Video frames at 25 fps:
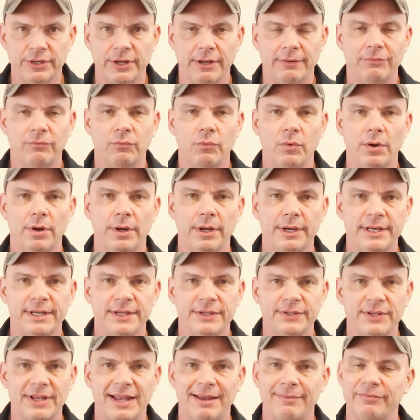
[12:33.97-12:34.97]
of one
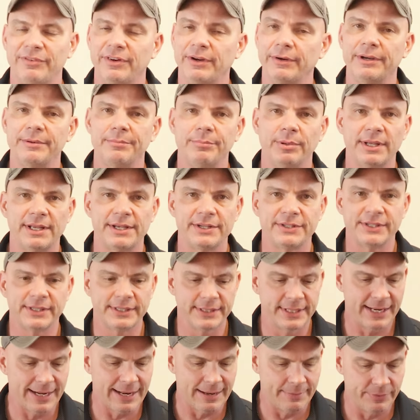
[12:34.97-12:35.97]
is I'm very blessed
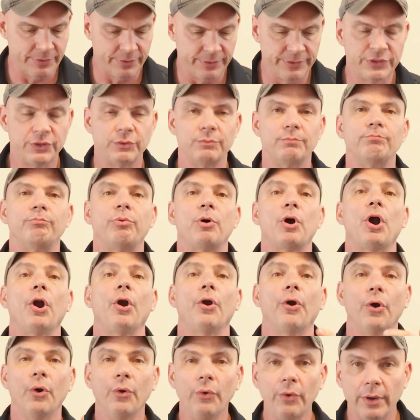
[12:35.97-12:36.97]
in that I'm going to
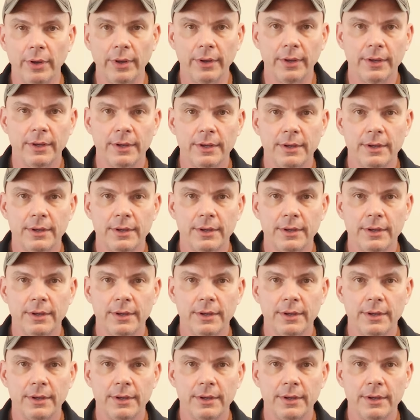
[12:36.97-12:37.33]
borrow